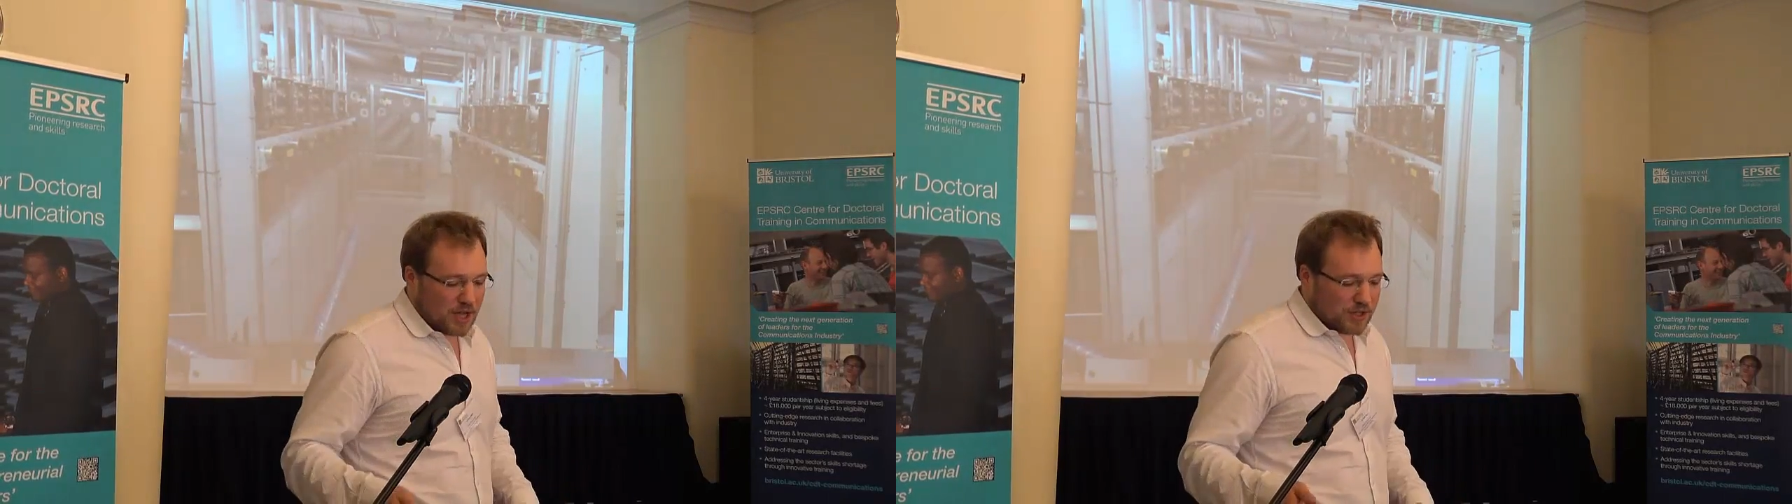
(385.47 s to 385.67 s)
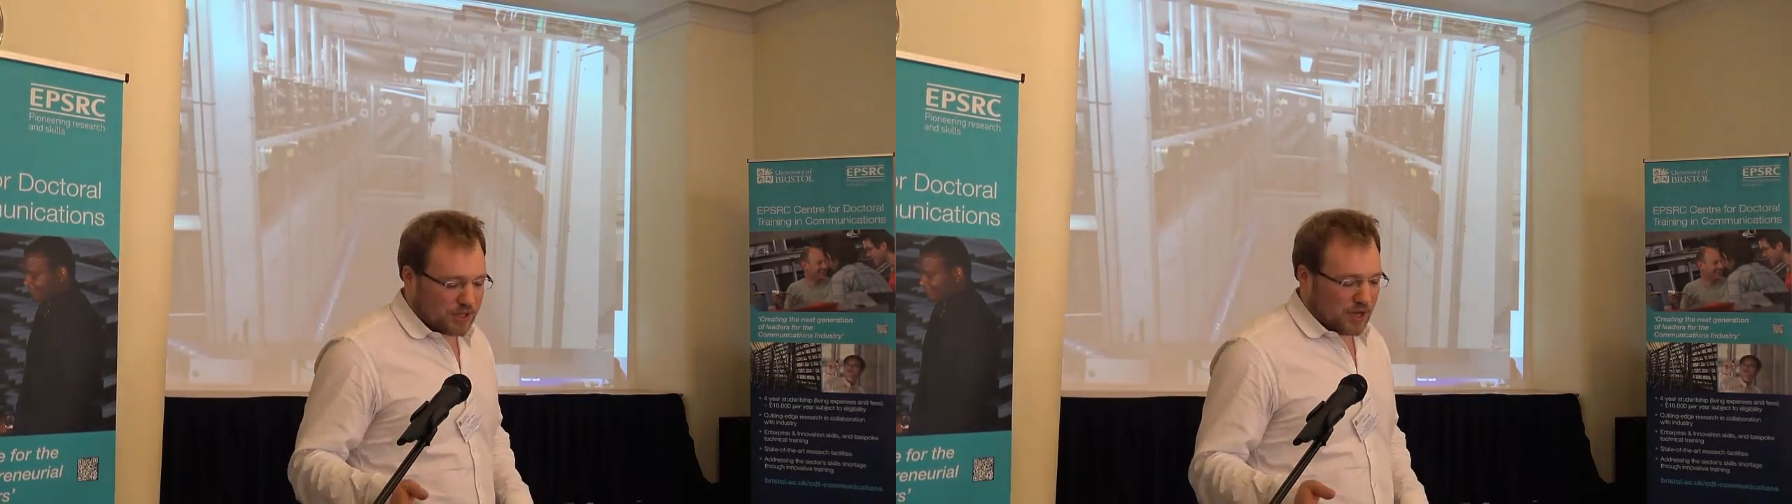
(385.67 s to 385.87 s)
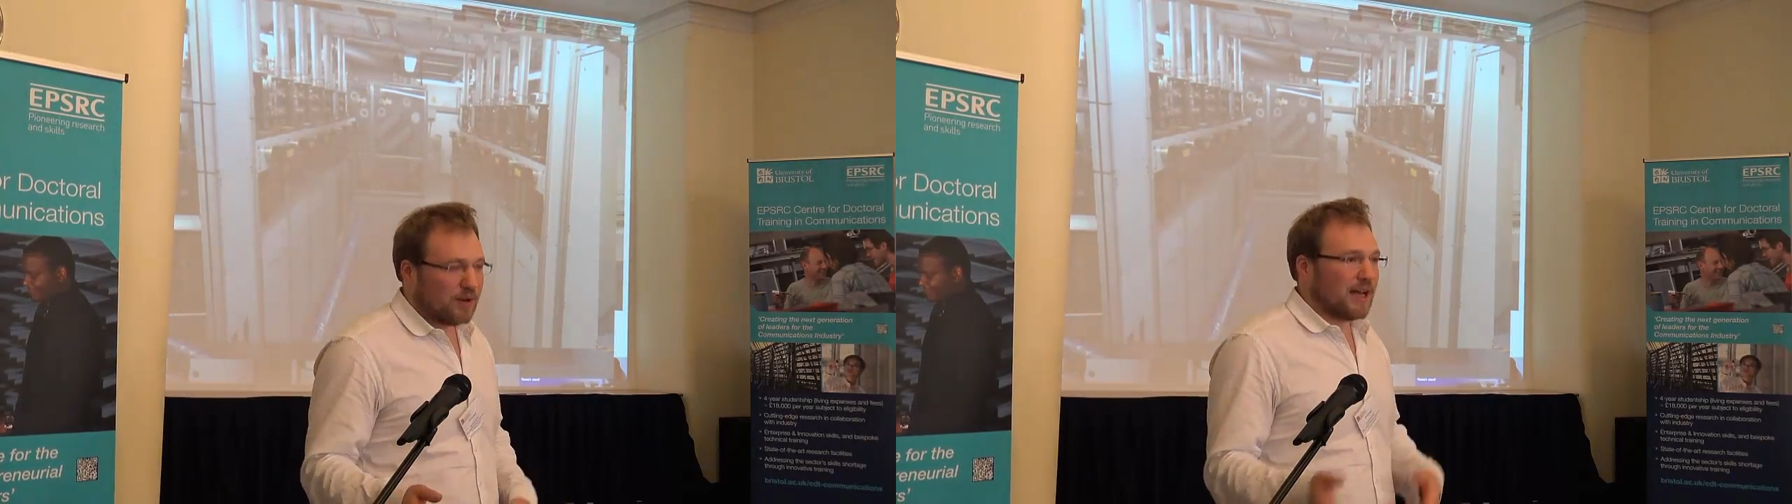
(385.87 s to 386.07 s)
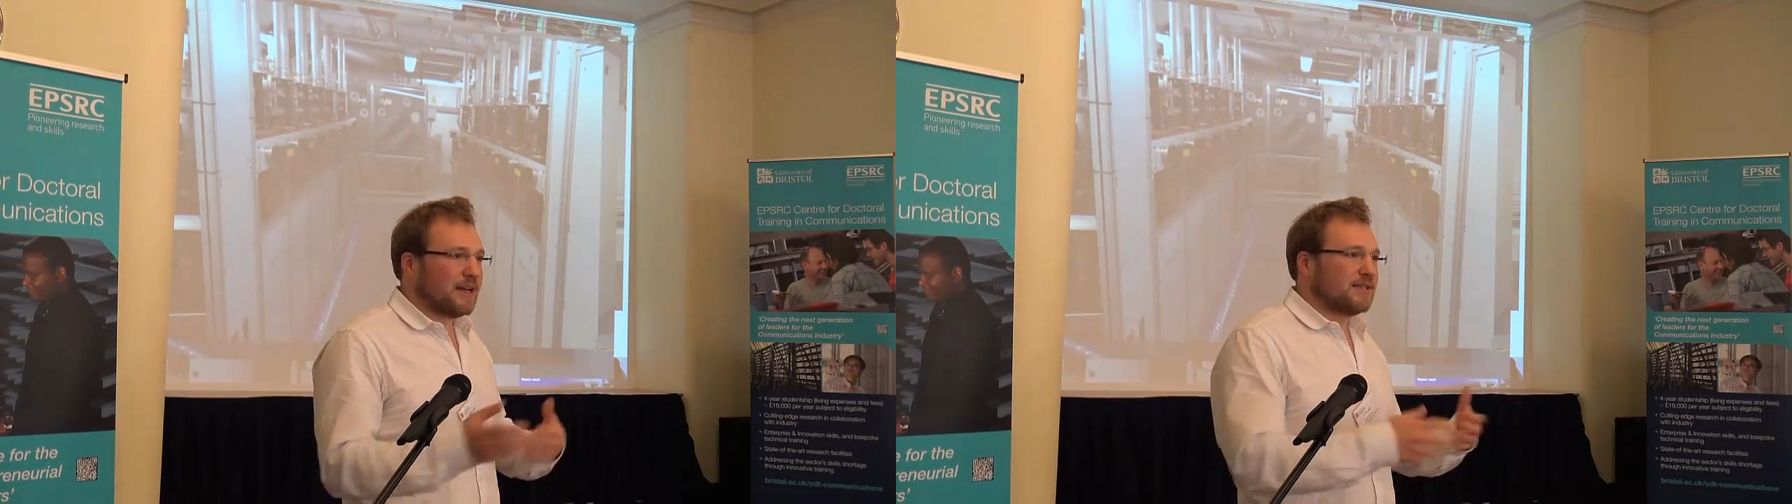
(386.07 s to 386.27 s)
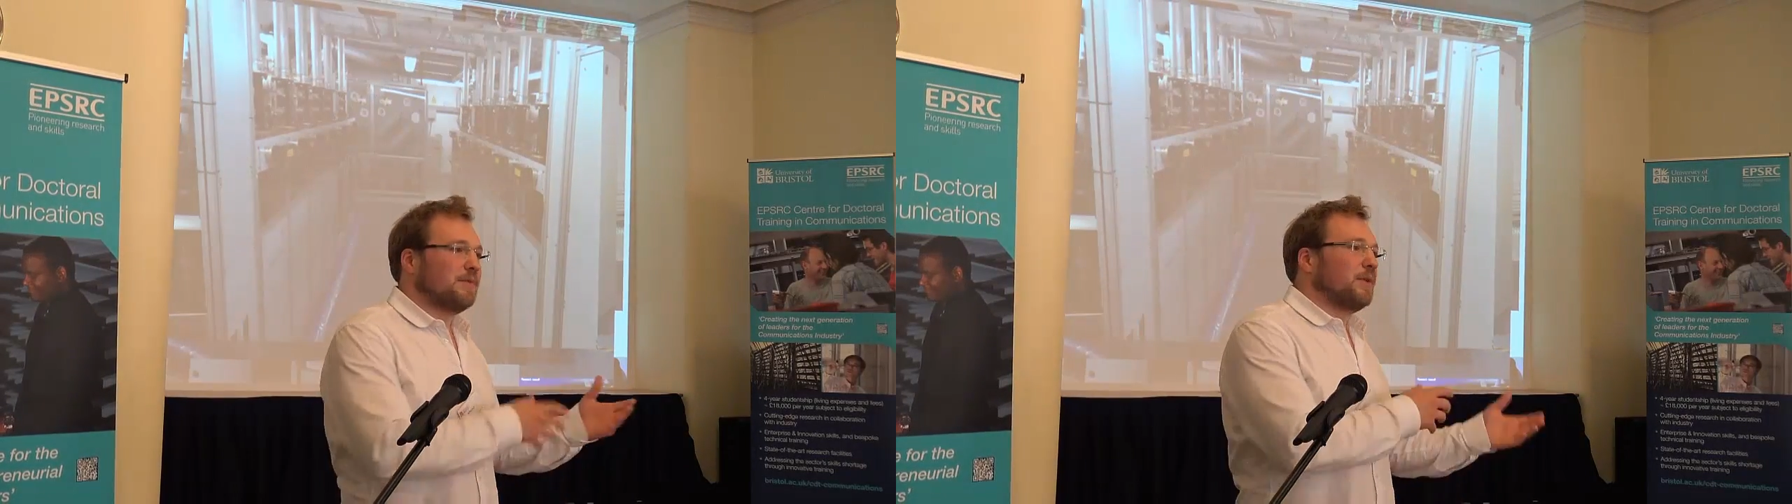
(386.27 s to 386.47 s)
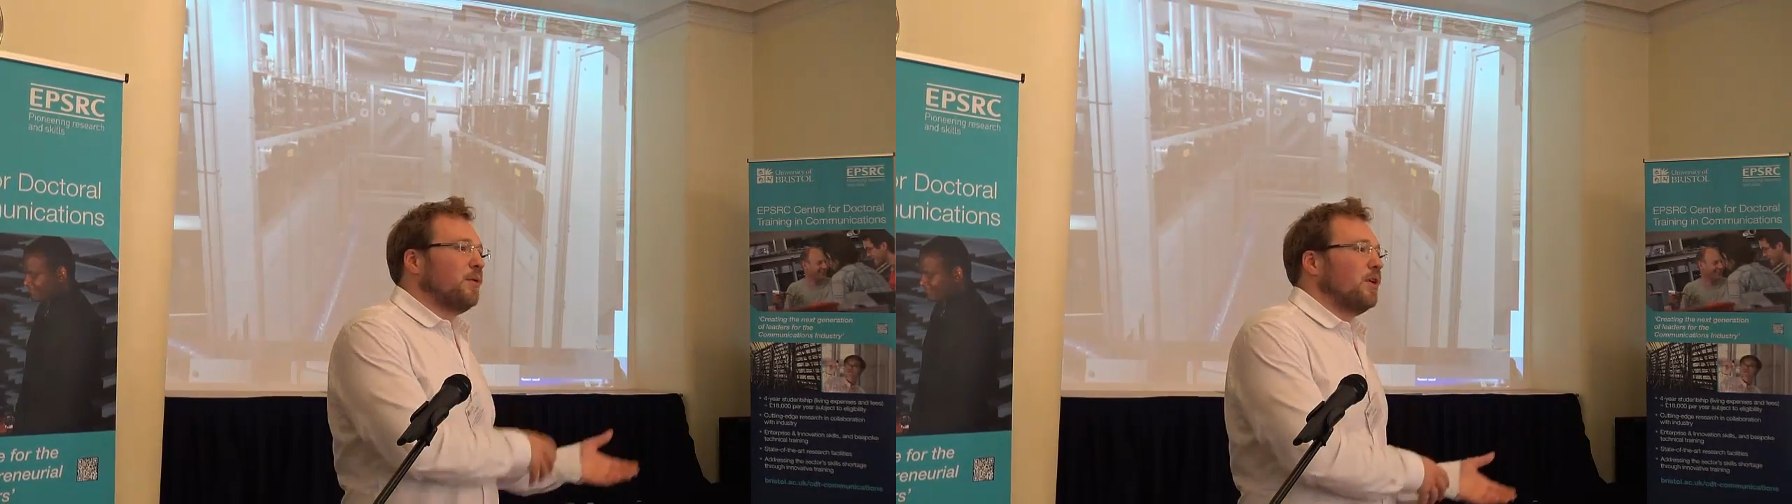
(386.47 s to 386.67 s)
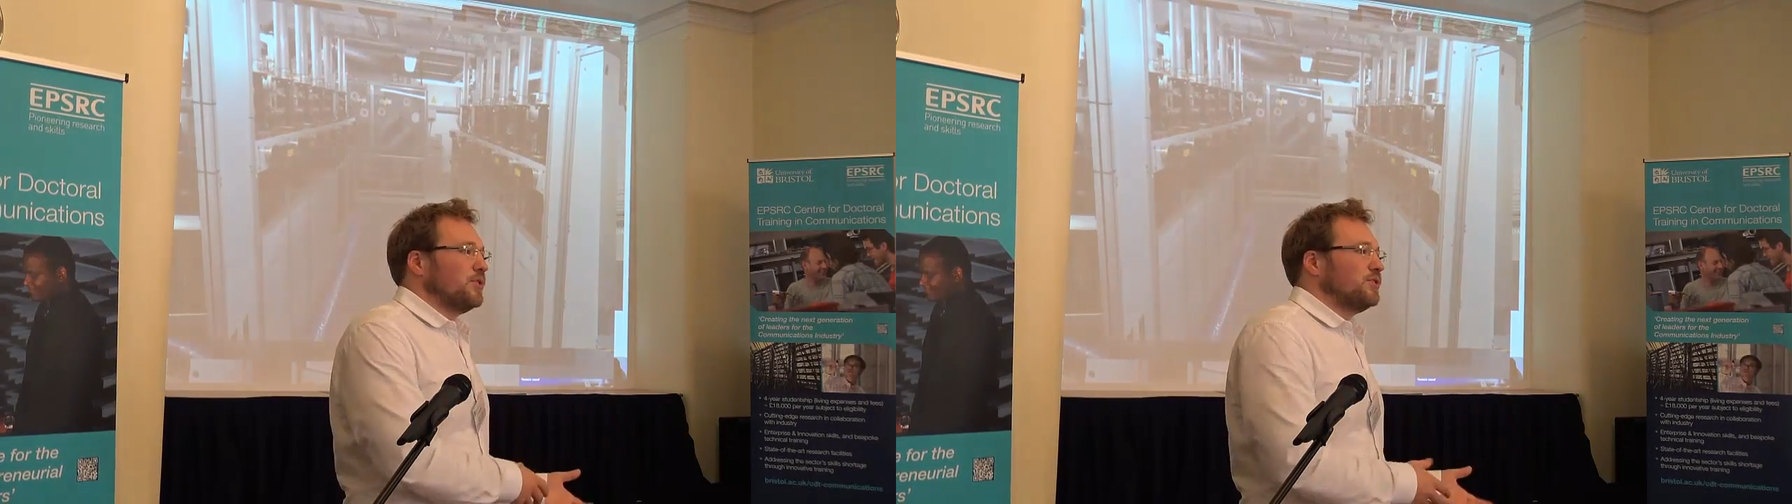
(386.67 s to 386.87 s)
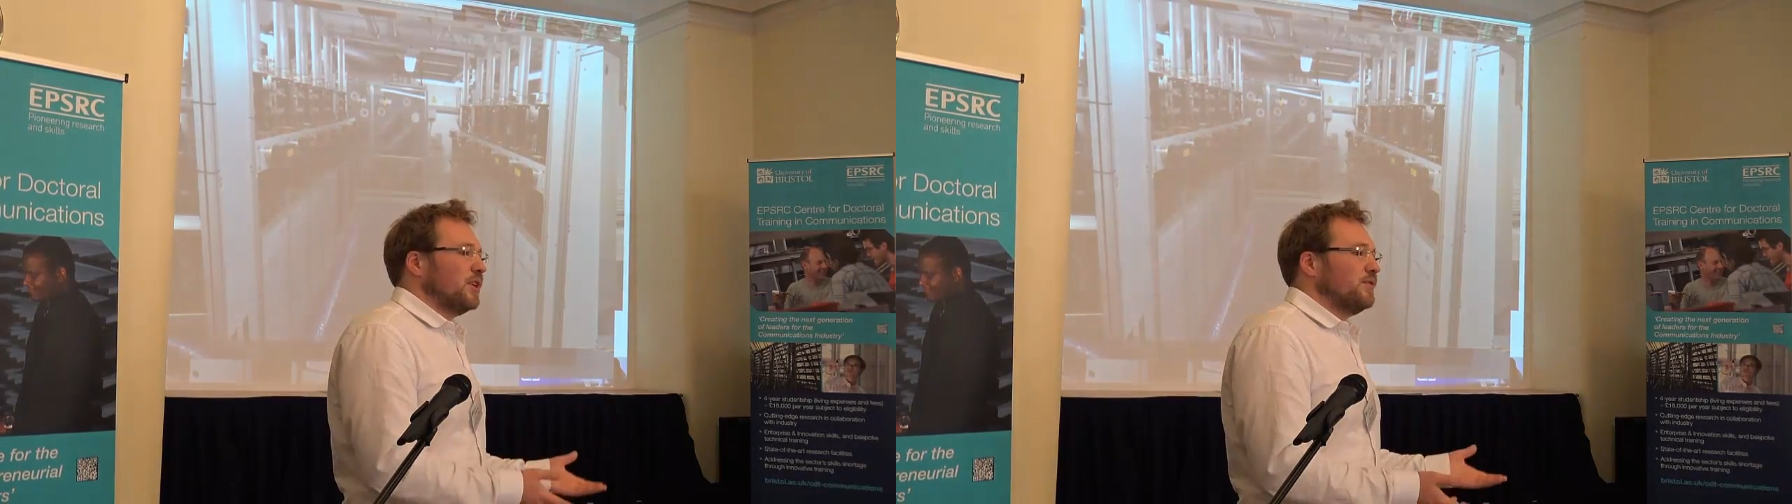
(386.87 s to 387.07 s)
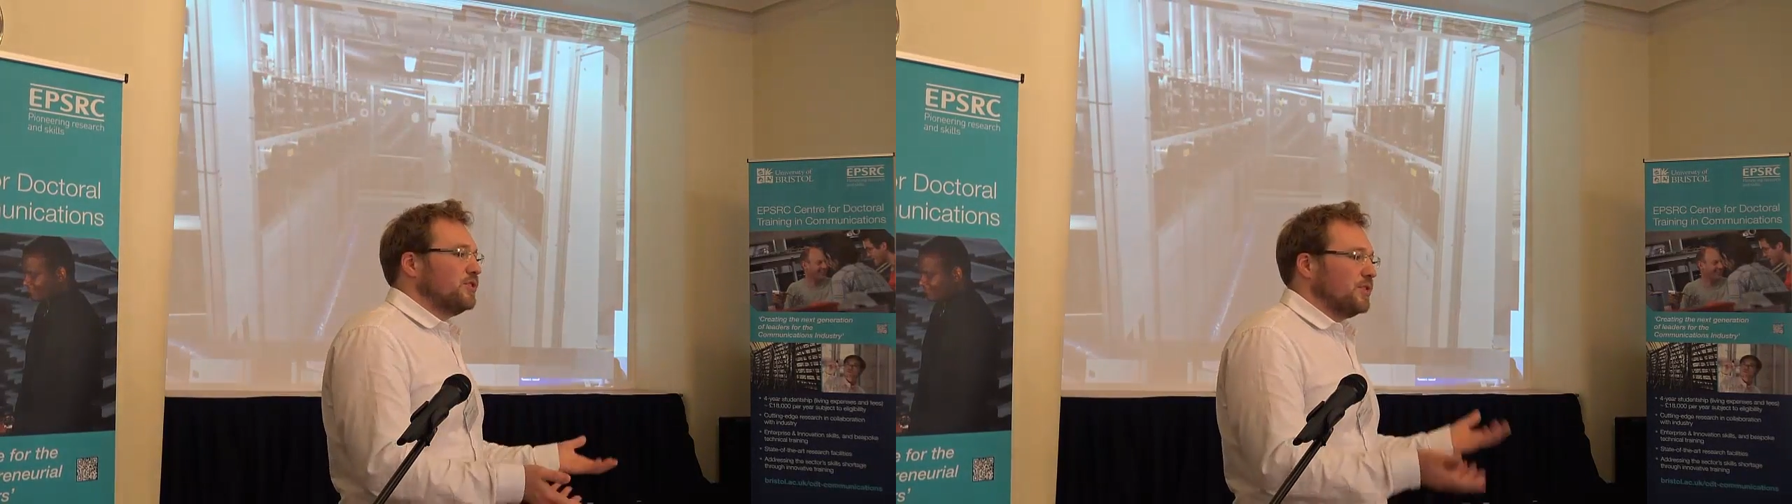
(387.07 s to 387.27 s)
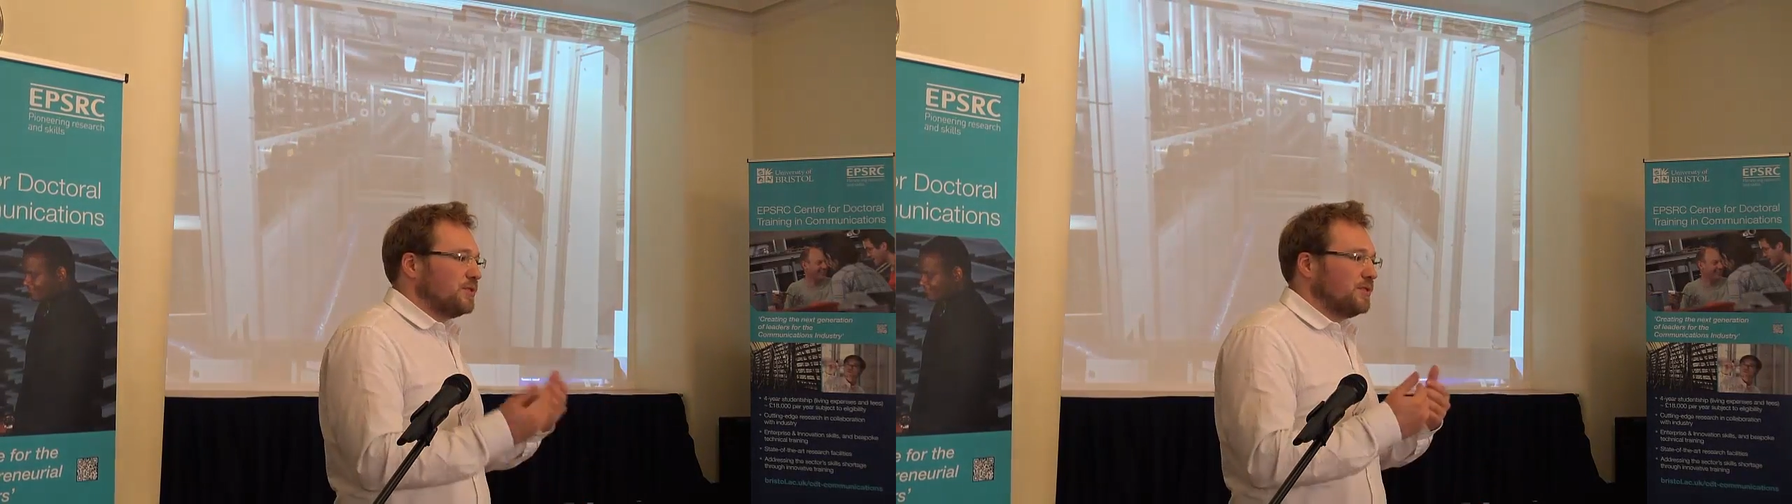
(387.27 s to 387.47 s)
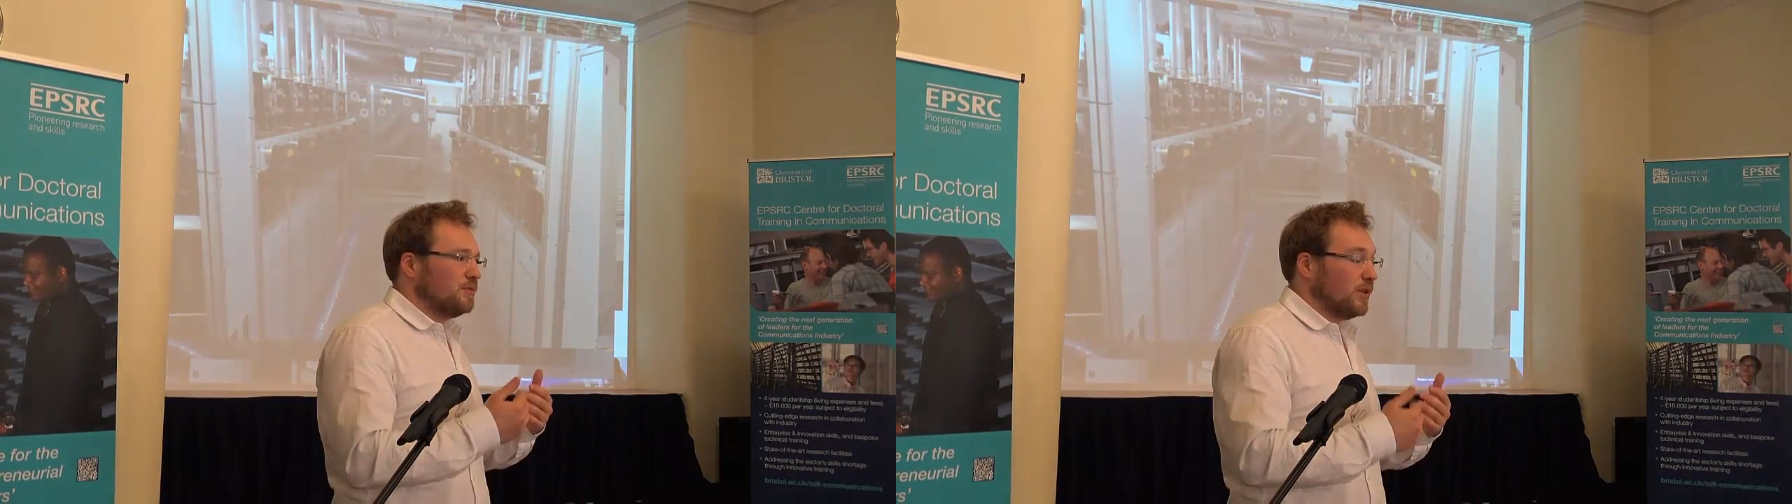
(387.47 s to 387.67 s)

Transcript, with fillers: So, like I said, my work was trying to reduce,